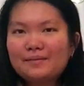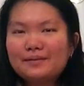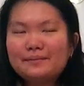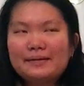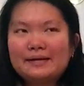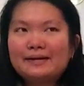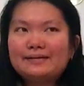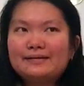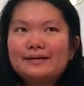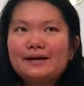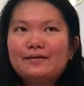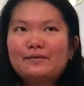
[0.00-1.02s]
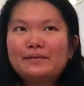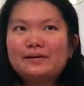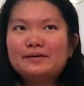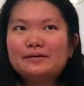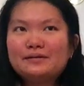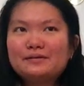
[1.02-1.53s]
And then my cousin and I
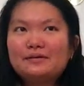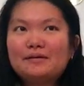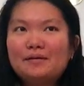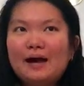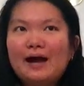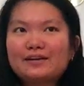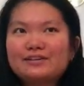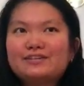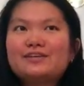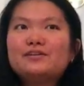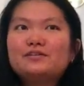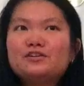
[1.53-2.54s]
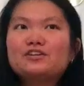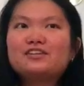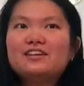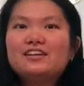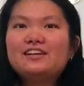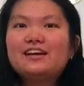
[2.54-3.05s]
wanted to actually go to New York
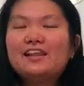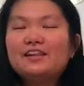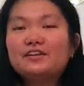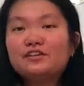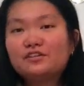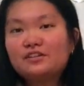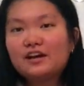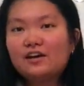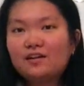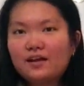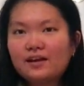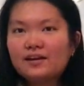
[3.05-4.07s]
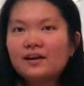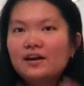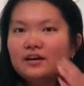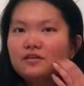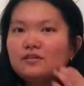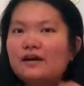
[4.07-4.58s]
City, and then turns out like
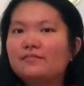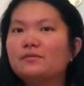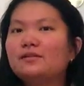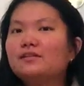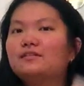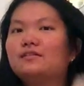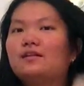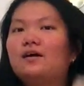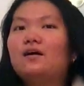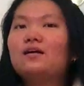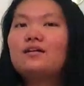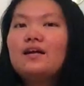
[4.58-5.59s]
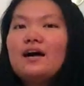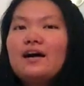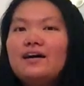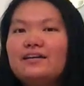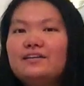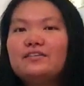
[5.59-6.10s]
you'd have to wait in this long
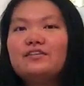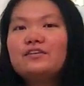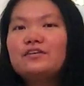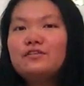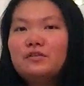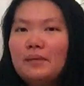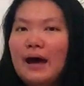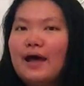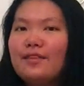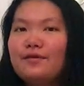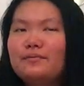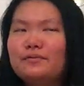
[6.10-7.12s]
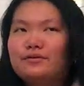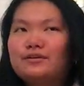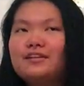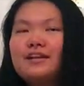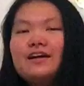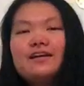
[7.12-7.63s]
line and you couldn't go to the bathroom, or
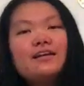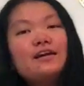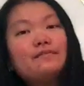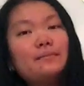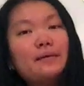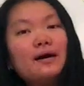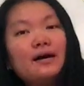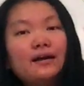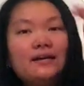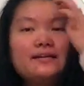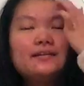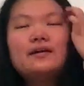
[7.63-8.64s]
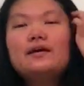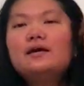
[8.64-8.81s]
just like never mind.